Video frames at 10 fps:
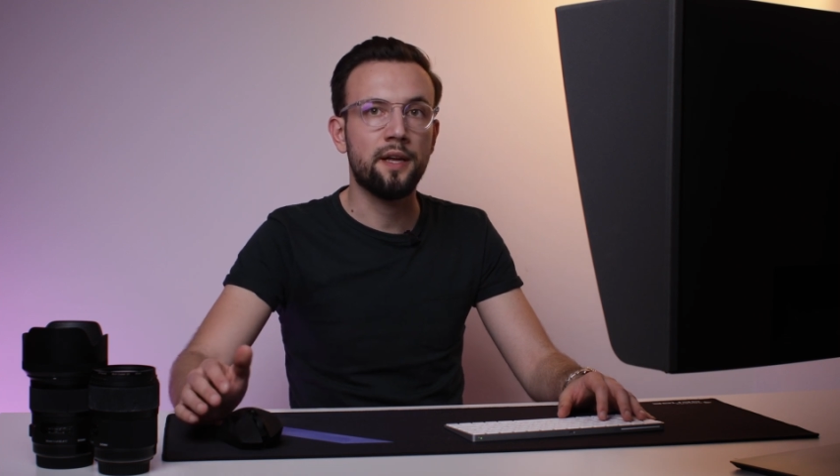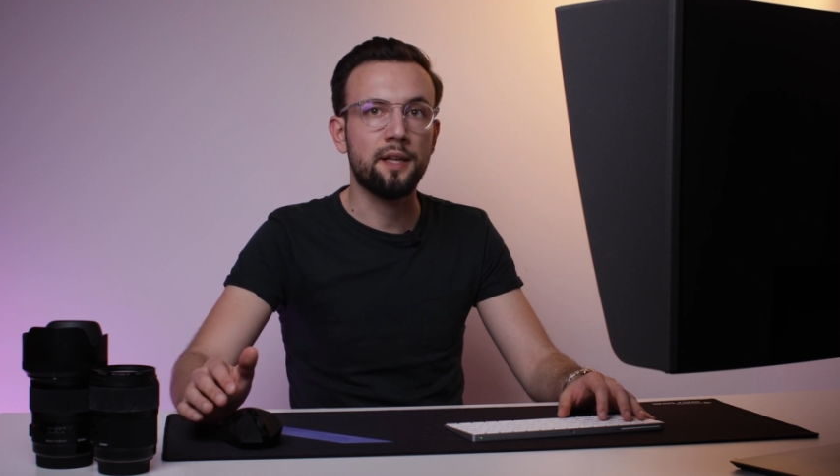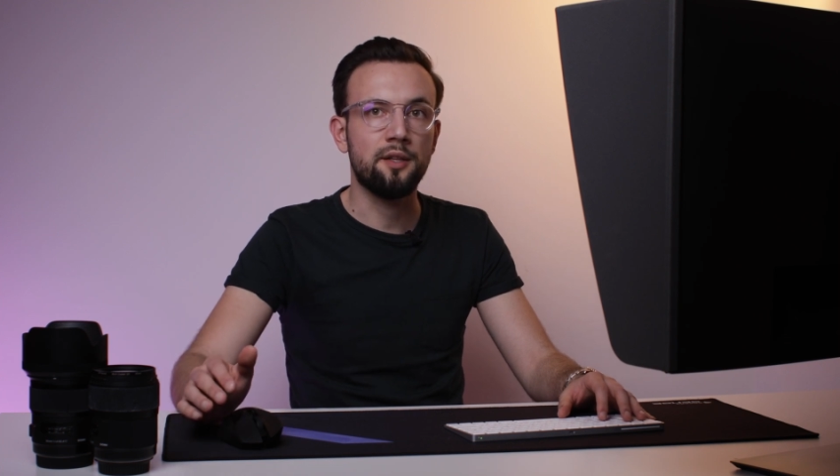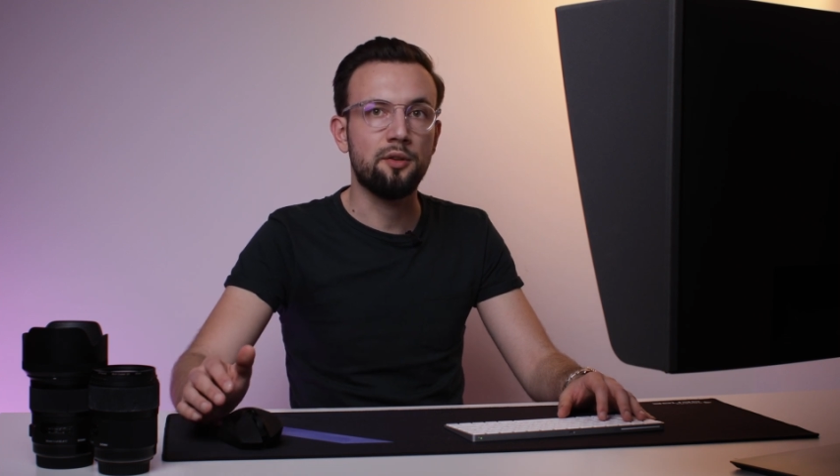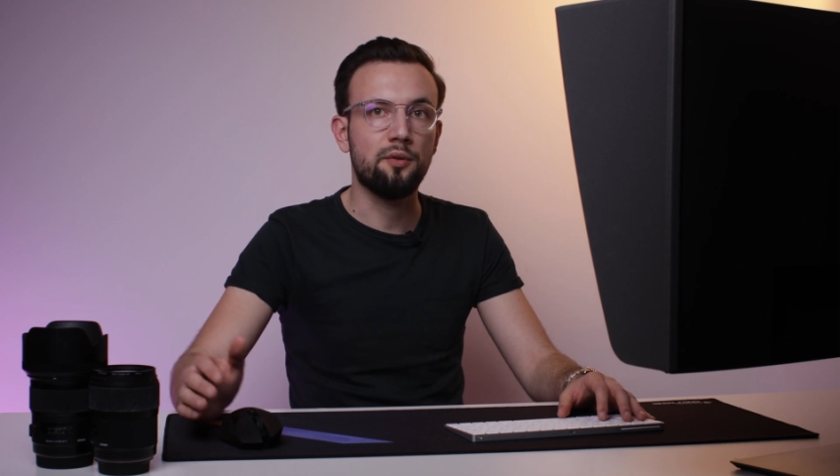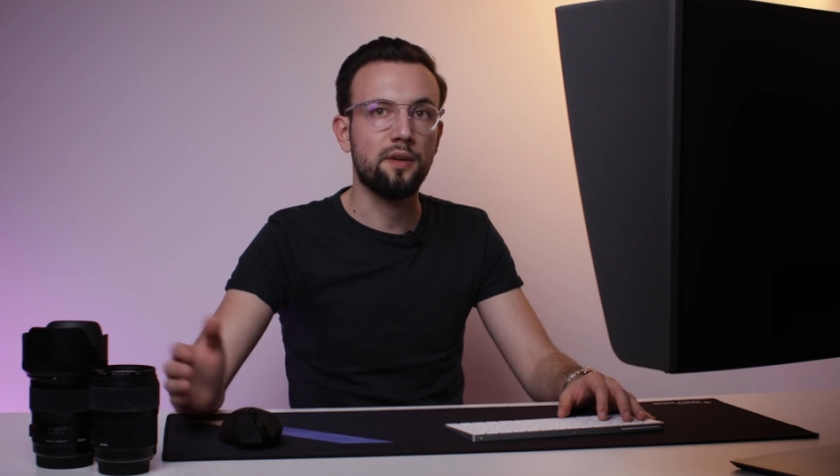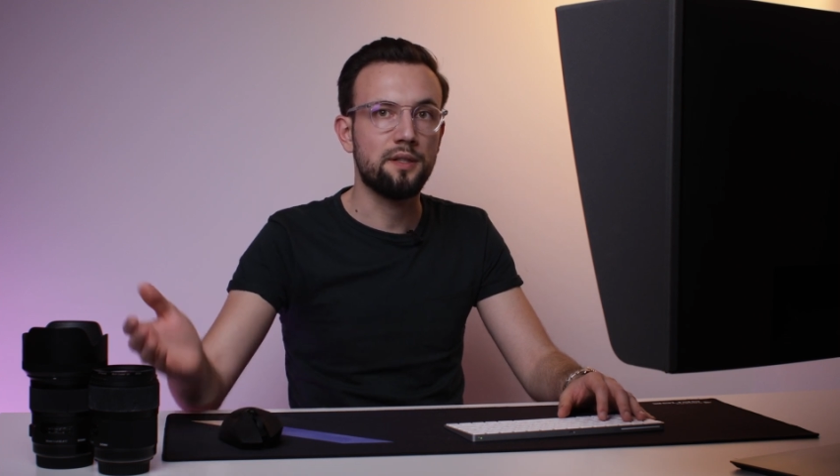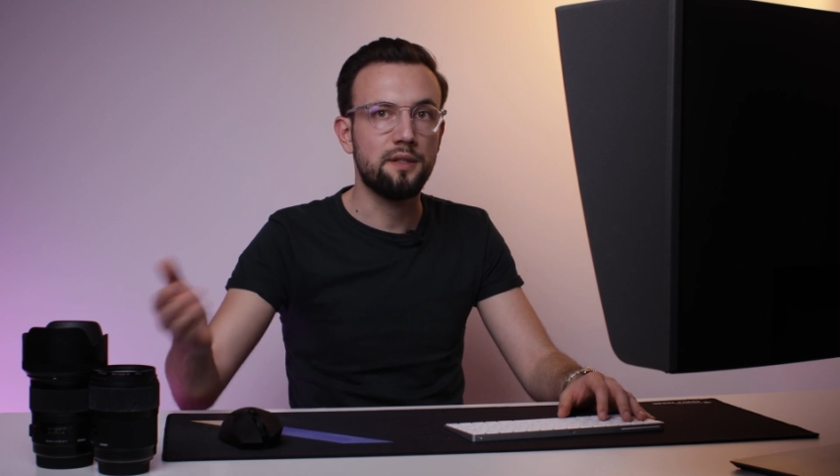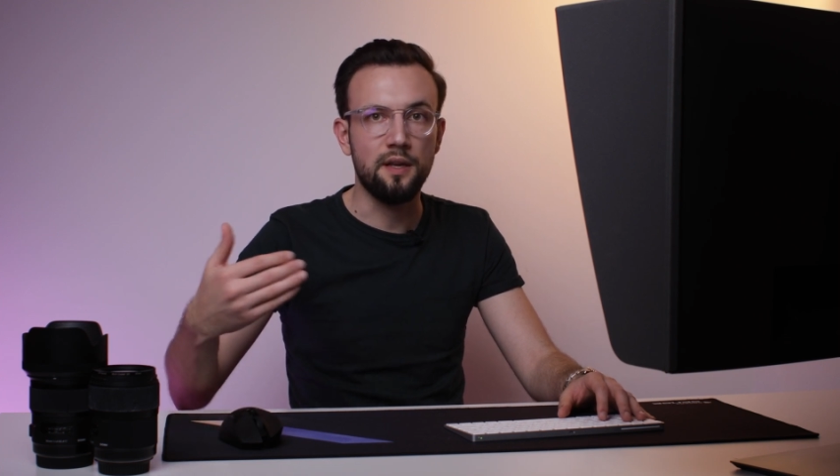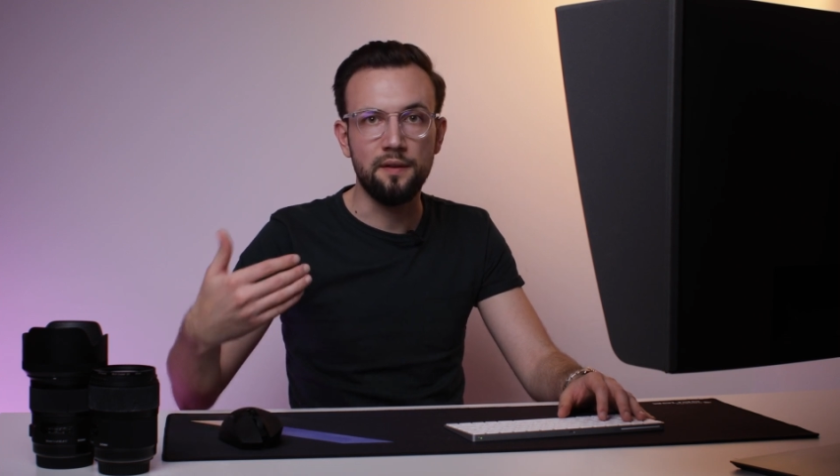and you
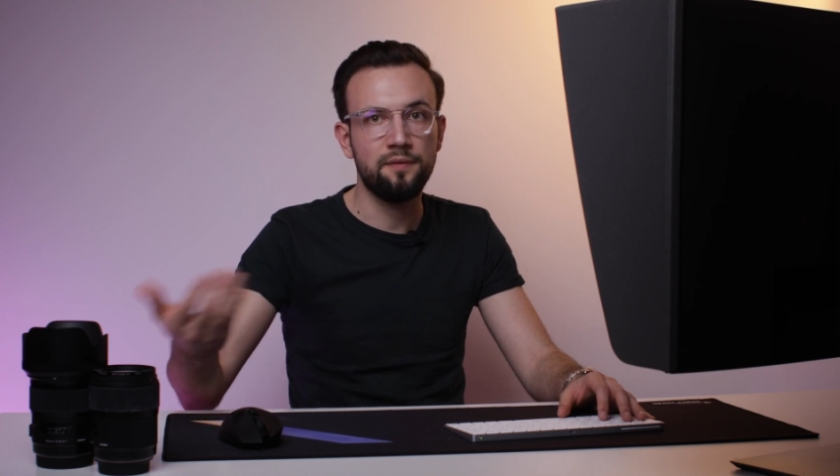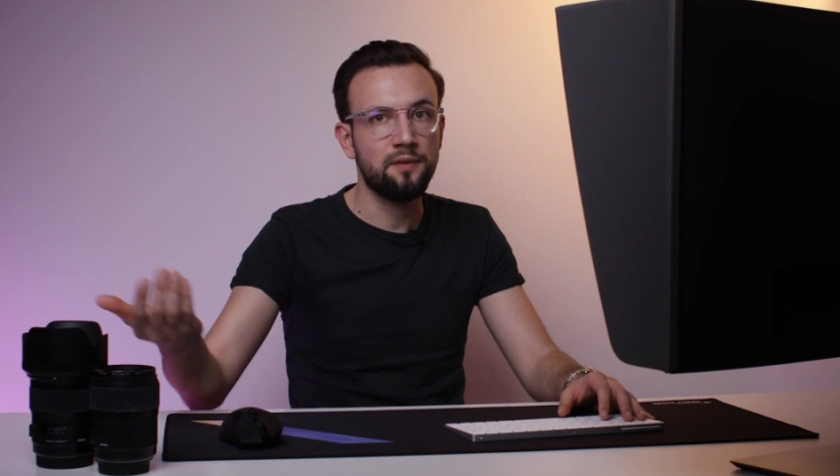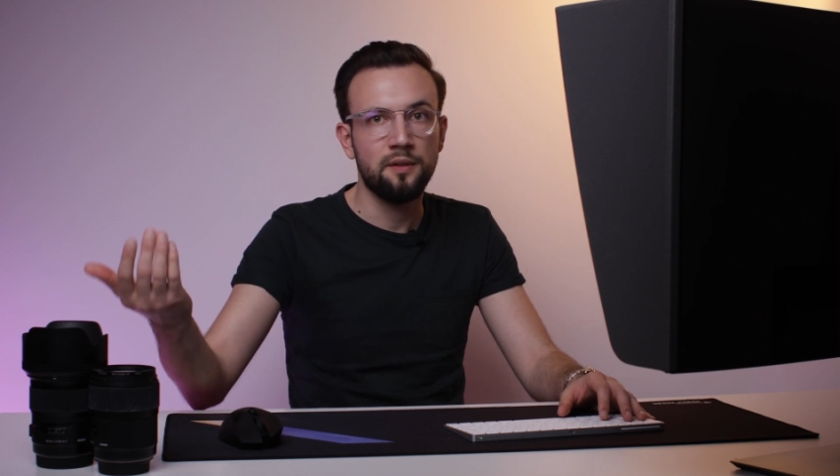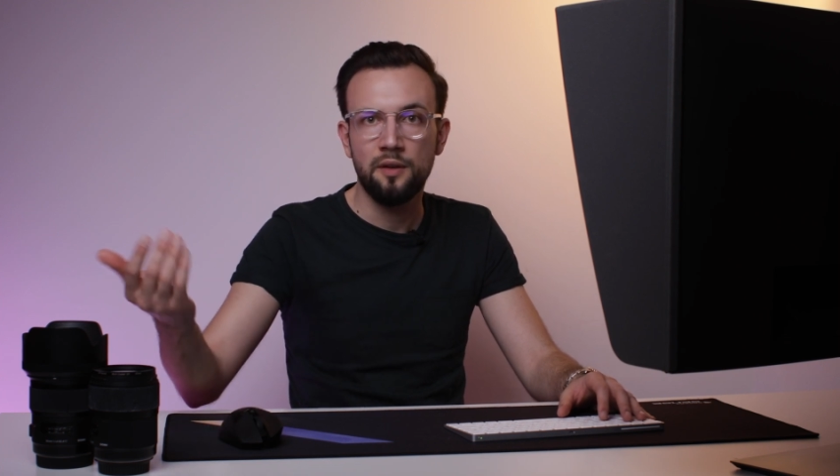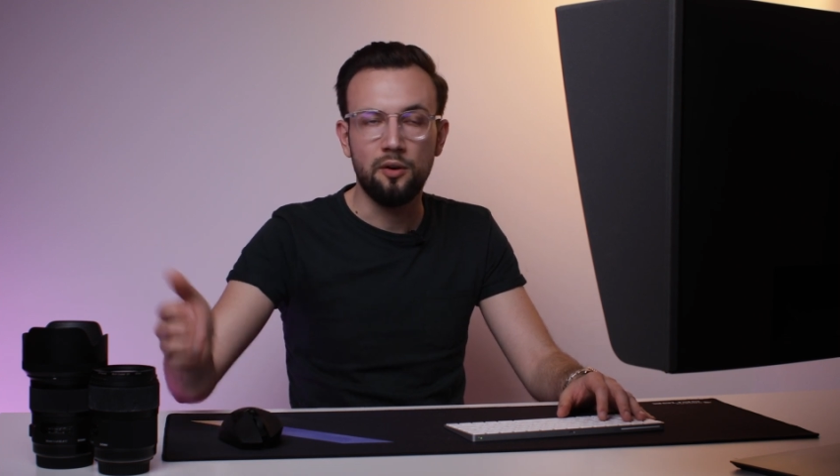received